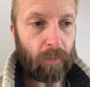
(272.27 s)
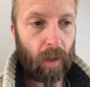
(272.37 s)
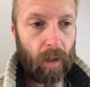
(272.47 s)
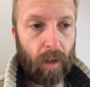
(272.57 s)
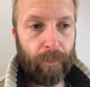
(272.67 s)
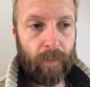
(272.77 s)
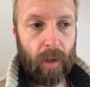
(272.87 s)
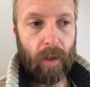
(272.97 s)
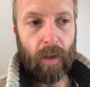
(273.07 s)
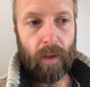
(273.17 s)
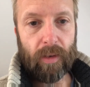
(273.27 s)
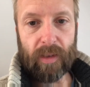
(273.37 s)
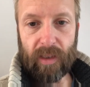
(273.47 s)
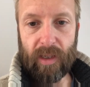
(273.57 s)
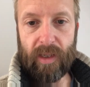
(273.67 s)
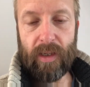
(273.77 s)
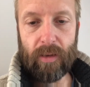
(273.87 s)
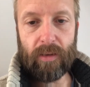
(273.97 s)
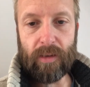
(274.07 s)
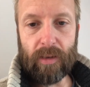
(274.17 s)
The
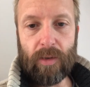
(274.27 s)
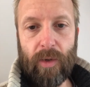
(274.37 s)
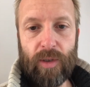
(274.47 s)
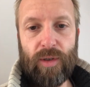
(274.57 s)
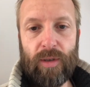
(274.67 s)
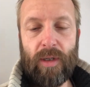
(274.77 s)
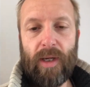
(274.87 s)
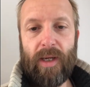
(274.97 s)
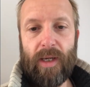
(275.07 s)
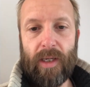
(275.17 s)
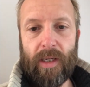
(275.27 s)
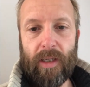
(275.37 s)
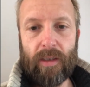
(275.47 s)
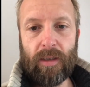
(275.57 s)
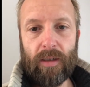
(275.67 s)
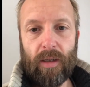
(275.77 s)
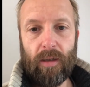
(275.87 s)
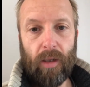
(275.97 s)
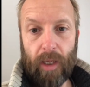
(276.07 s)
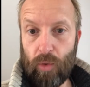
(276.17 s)
key to this question is,
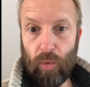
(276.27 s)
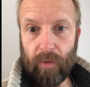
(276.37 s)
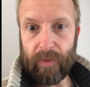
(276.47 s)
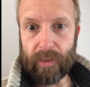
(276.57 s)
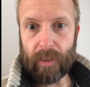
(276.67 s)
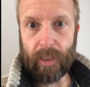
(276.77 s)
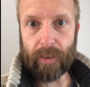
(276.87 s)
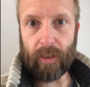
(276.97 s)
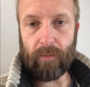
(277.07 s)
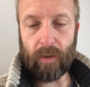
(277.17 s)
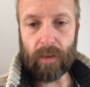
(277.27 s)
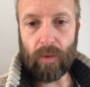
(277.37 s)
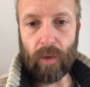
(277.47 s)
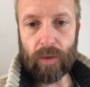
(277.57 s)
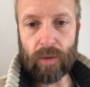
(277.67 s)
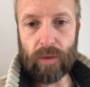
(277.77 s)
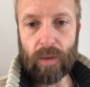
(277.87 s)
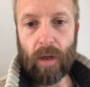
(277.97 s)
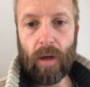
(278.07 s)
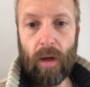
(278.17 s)
like all of these extended writing questions,
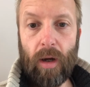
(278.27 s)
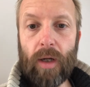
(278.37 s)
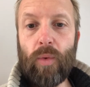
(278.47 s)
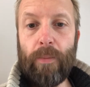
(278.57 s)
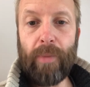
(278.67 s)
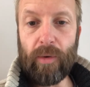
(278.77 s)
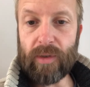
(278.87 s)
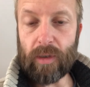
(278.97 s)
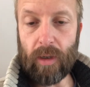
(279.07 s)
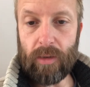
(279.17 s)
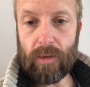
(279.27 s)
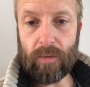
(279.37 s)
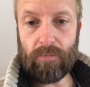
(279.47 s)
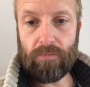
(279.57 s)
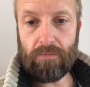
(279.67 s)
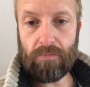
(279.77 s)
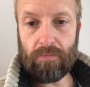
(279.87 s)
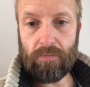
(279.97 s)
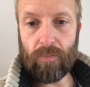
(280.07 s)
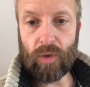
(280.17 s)
arguing both sides.
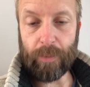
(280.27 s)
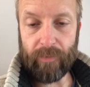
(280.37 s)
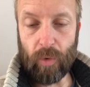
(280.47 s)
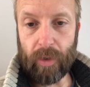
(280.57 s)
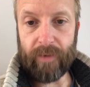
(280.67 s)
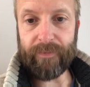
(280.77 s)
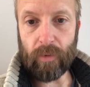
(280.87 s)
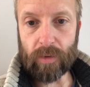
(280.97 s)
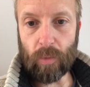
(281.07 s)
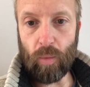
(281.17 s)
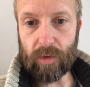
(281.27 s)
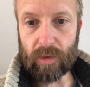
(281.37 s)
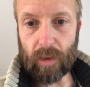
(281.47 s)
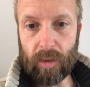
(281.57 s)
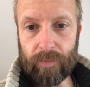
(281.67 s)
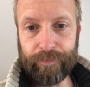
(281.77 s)
Some of you only focus on one side.